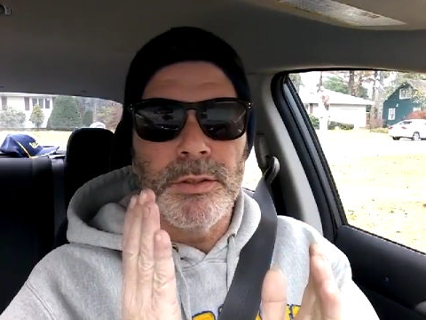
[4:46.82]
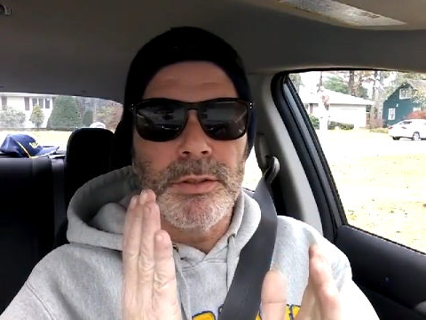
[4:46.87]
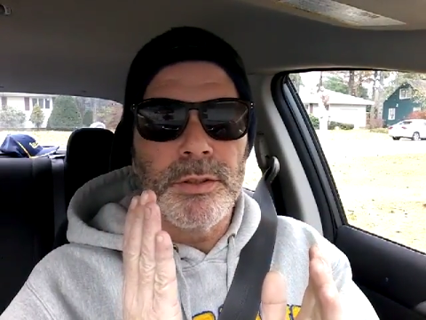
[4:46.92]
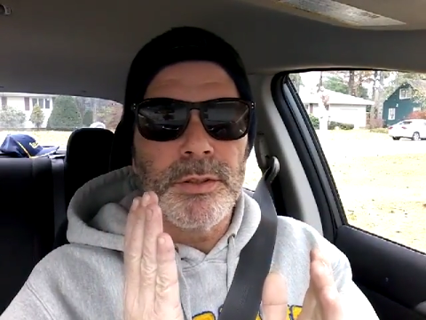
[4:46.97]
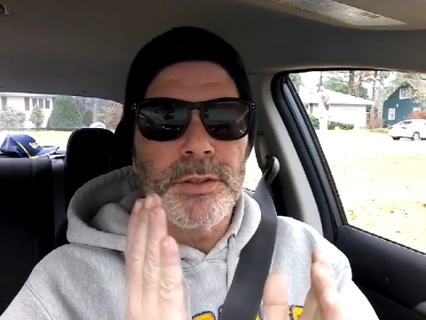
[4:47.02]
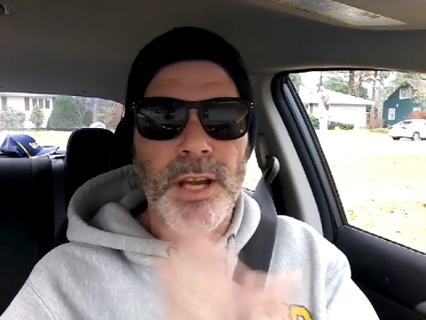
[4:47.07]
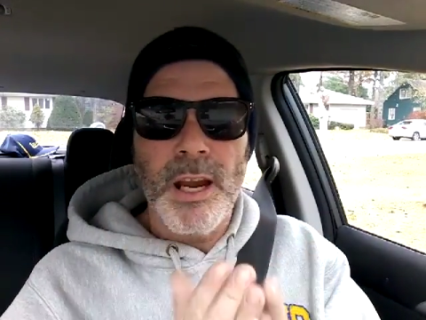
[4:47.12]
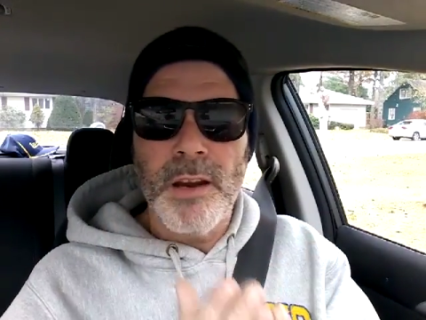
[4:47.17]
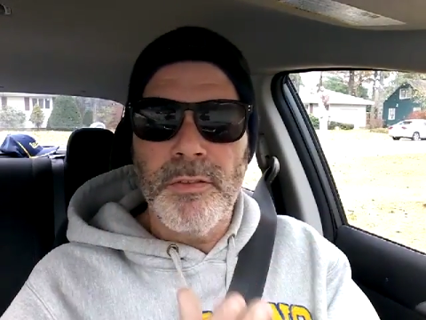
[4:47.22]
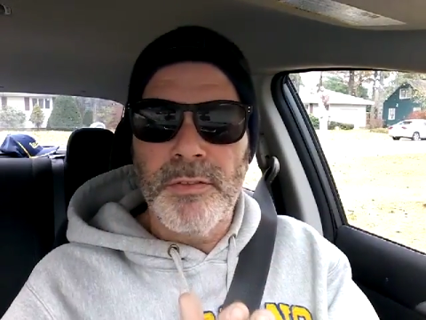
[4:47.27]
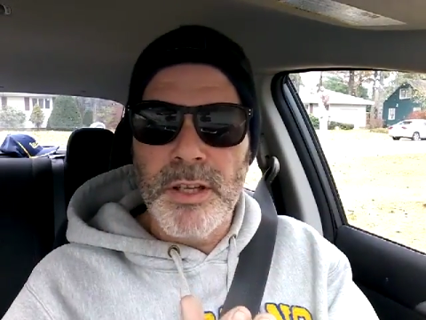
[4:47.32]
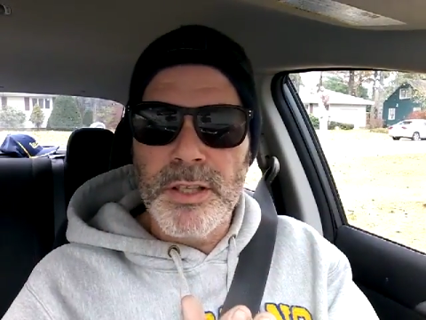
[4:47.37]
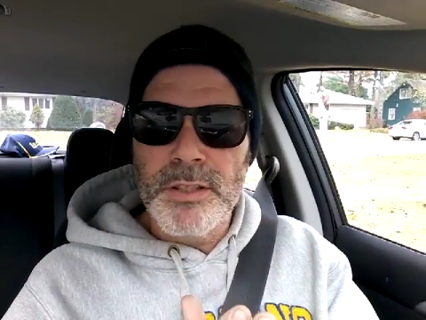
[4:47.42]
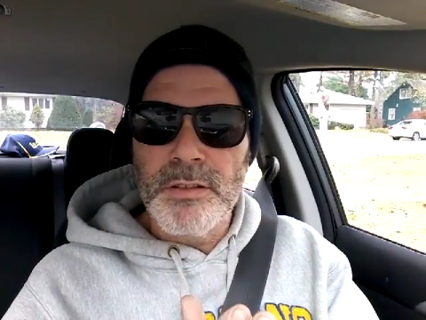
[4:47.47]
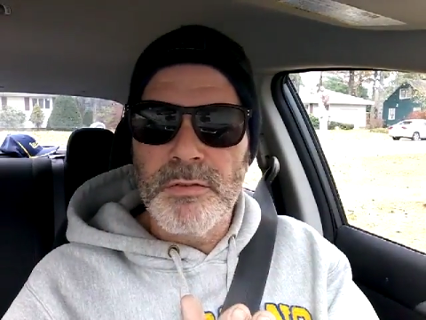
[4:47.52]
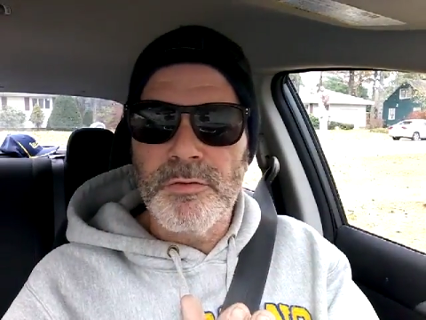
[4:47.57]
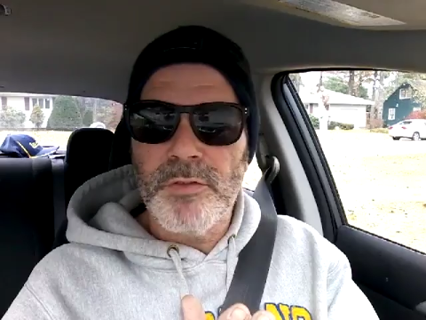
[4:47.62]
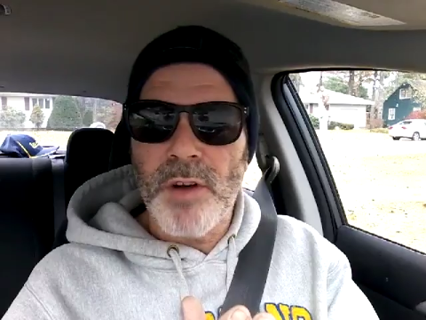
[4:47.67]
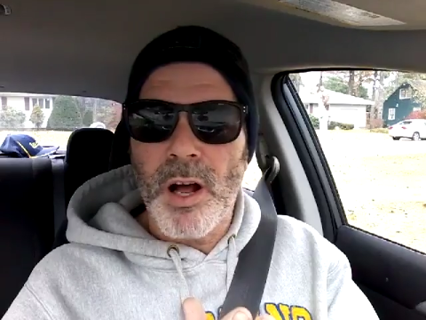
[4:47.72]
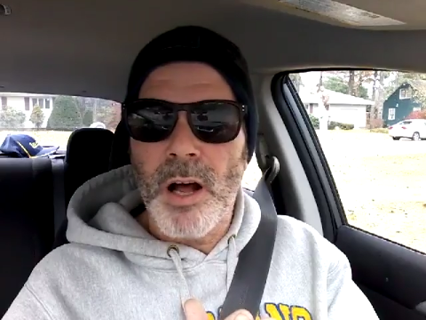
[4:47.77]
safeties
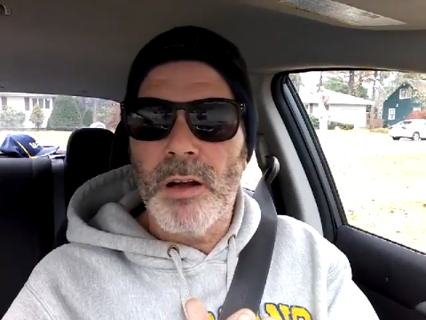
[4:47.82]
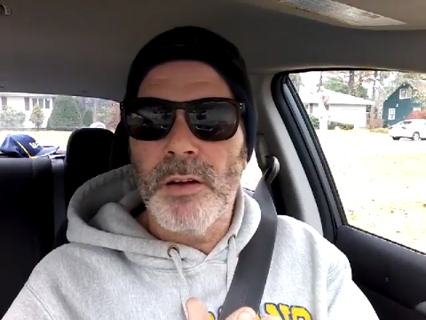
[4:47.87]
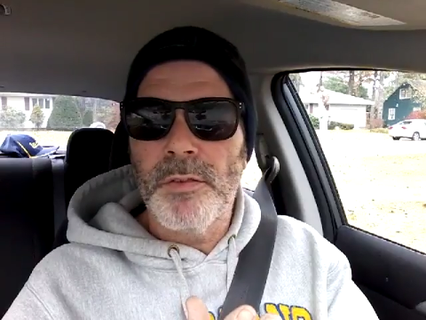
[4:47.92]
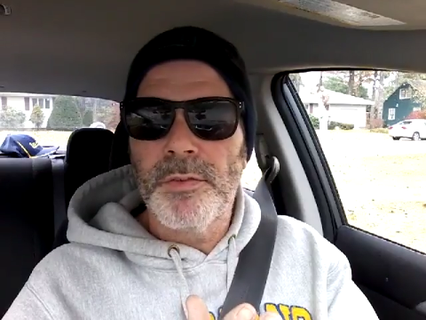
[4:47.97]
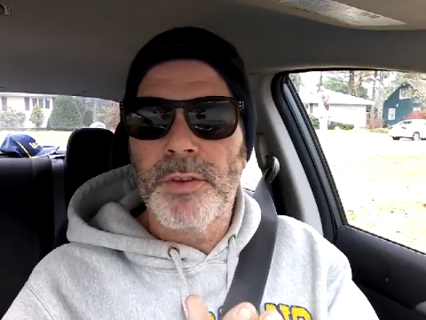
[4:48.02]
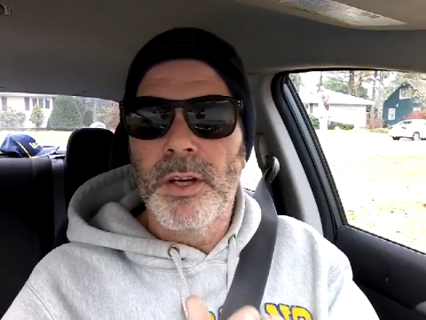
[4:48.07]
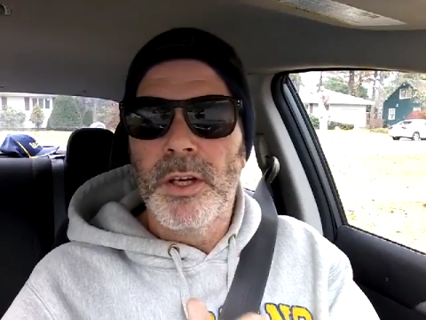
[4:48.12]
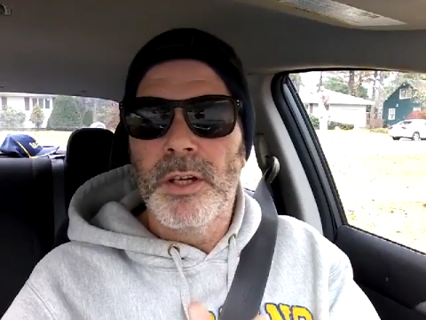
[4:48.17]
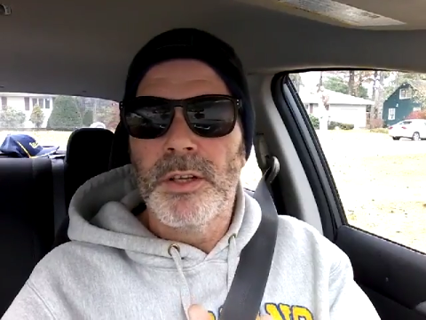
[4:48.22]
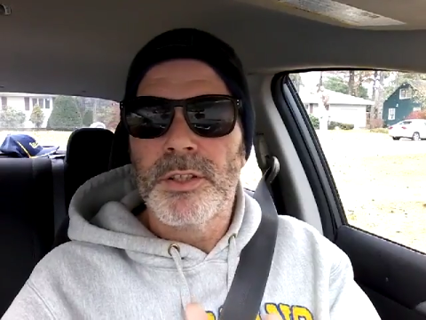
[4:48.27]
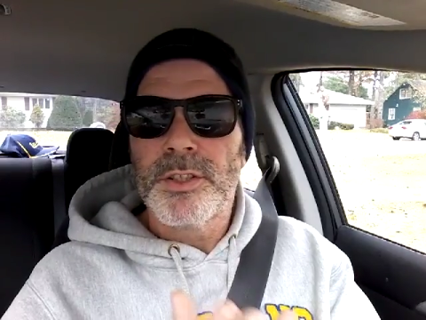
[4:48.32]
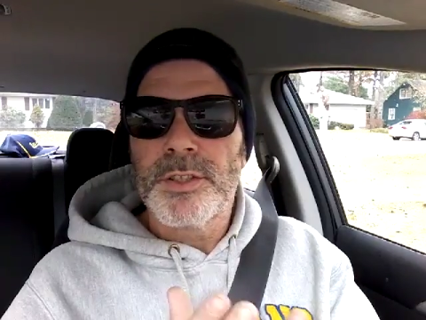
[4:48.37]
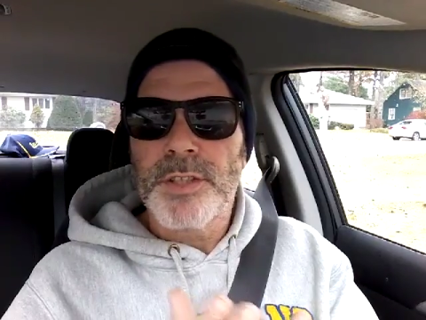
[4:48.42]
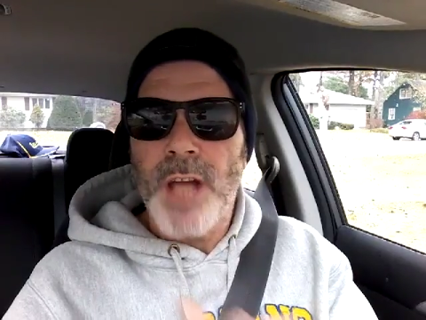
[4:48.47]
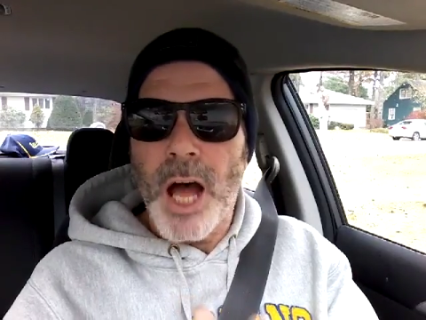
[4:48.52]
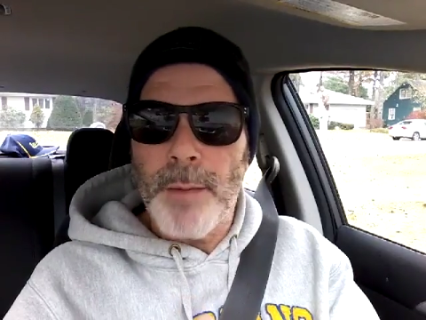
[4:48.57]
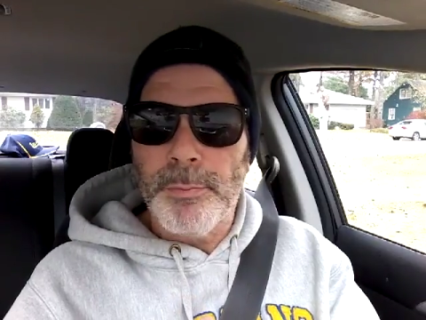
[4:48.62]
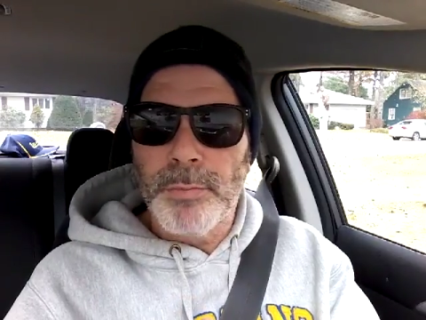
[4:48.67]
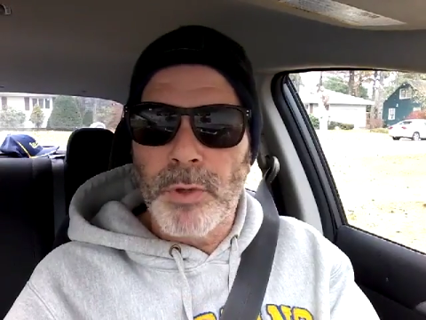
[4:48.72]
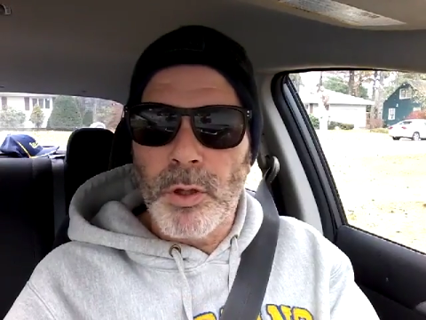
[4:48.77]
involved,
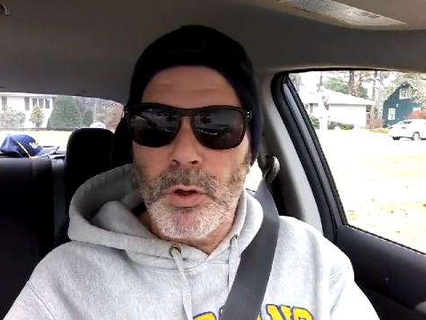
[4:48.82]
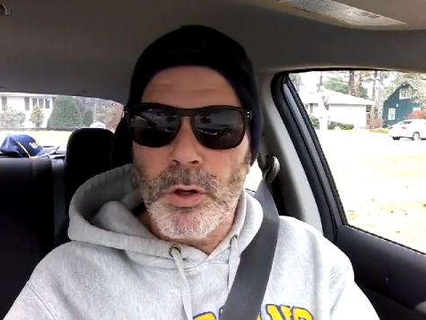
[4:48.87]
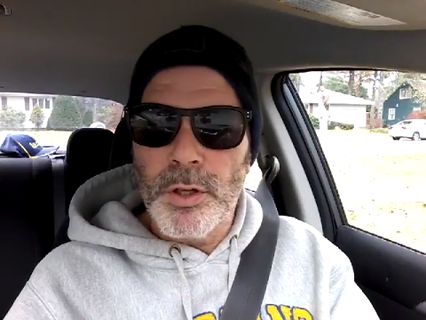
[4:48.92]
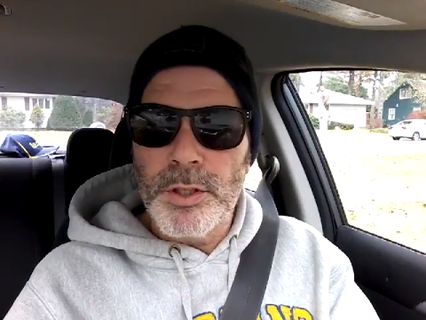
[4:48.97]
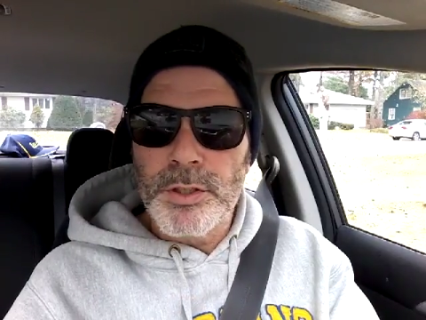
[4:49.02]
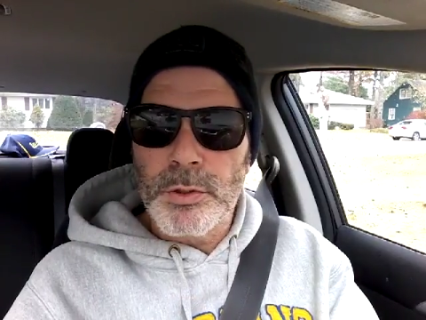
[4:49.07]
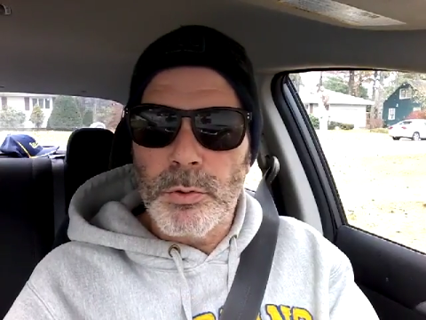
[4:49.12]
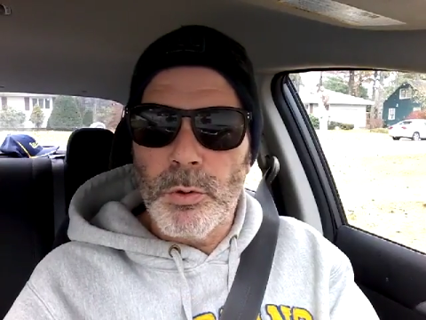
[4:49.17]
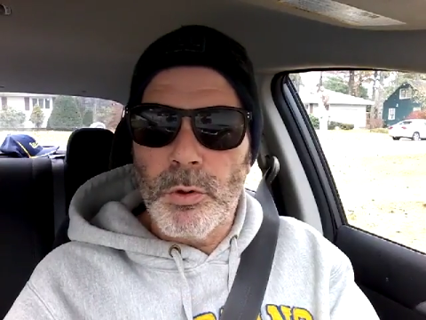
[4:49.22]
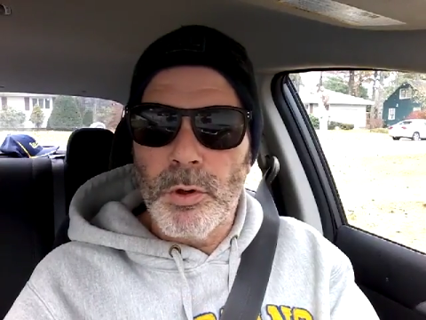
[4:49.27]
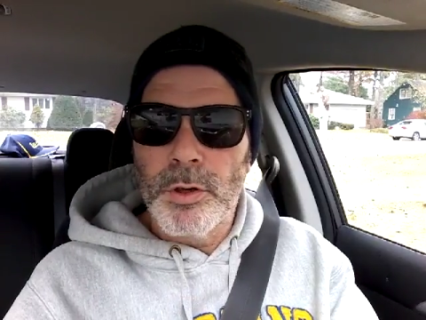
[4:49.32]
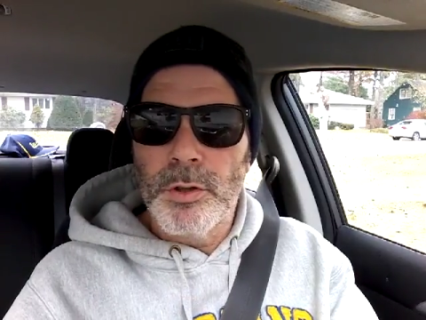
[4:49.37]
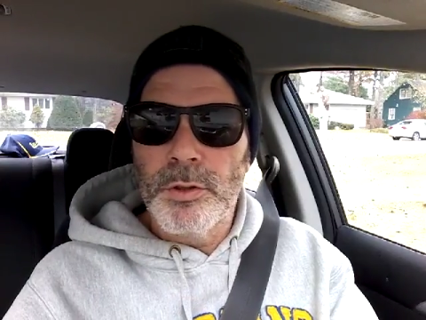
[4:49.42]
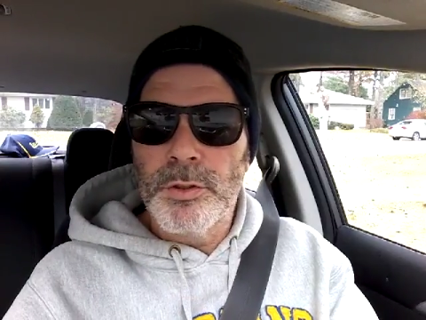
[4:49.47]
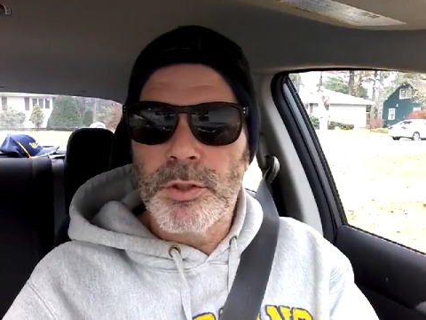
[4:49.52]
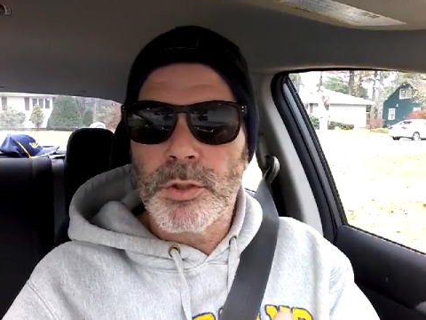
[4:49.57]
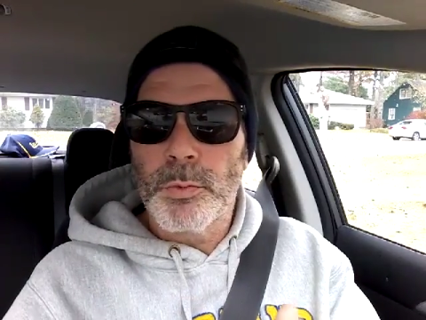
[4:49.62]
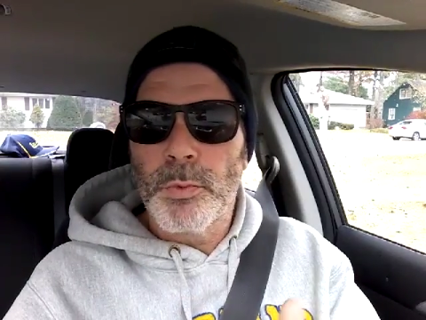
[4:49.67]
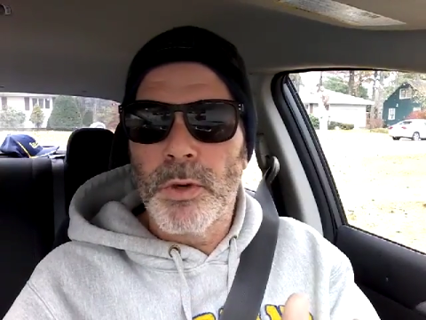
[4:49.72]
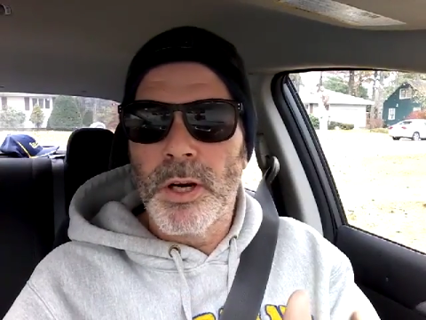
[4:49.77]
stop loss orders,